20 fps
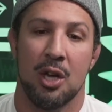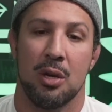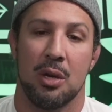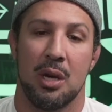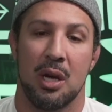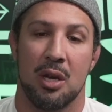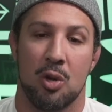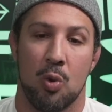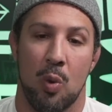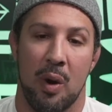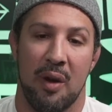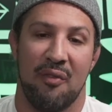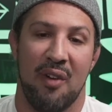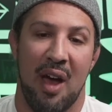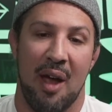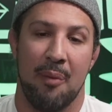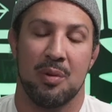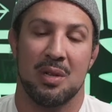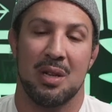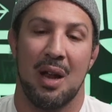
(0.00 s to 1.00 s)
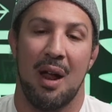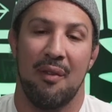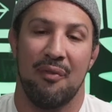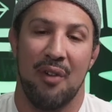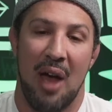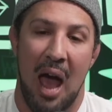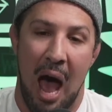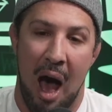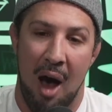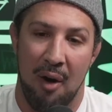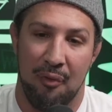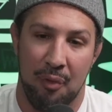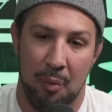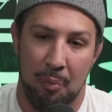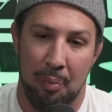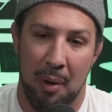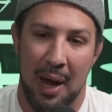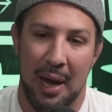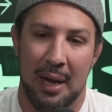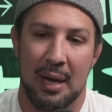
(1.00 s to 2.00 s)
You get 25% off
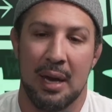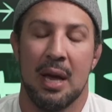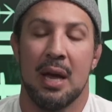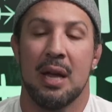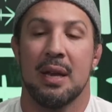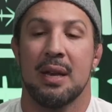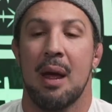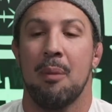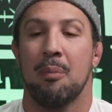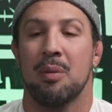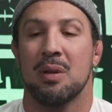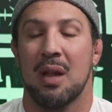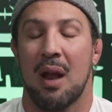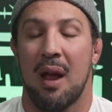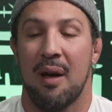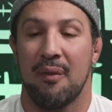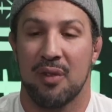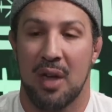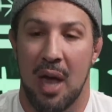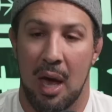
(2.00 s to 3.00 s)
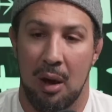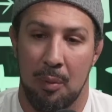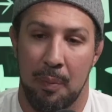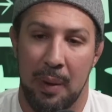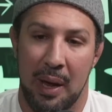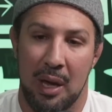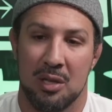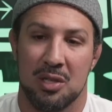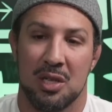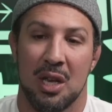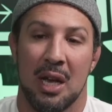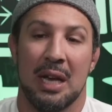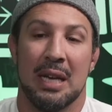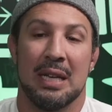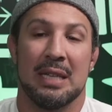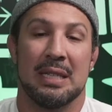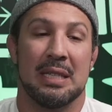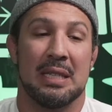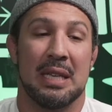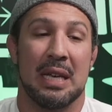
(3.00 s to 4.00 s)
Alpha Brain, 10% off kettlebells,
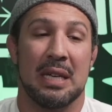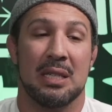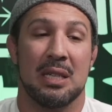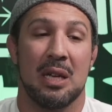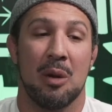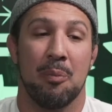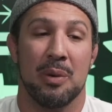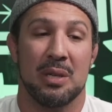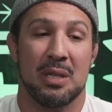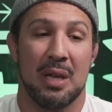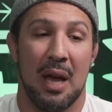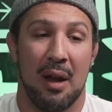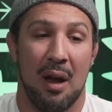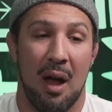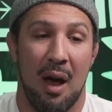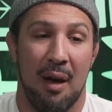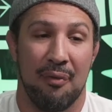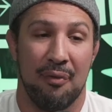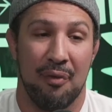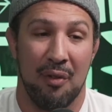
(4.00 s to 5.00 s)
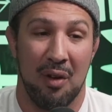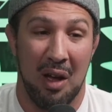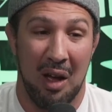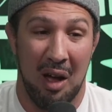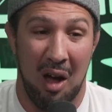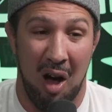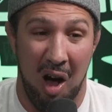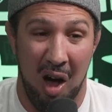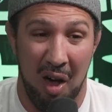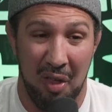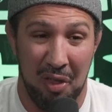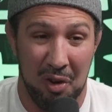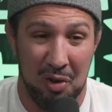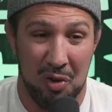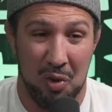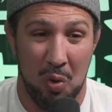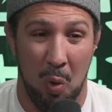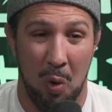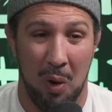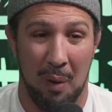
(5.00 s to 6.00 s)
60% off
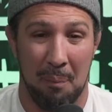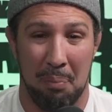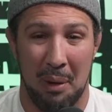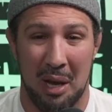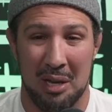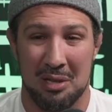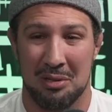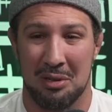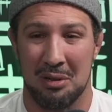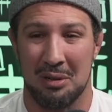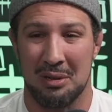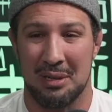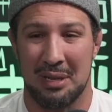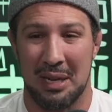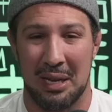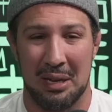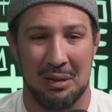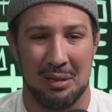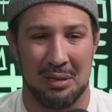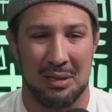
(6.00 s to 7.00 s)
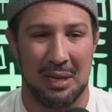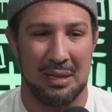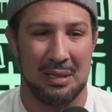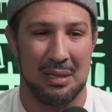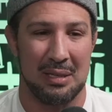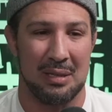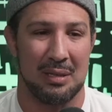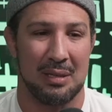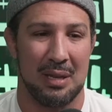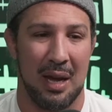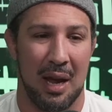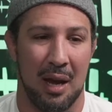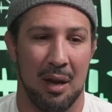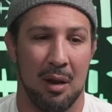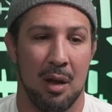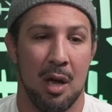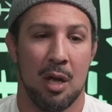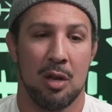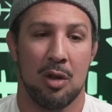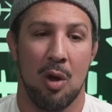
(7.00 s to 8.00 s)
other doorbuster deals. That's
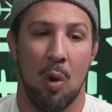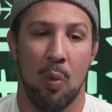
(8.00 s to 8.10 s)
insane.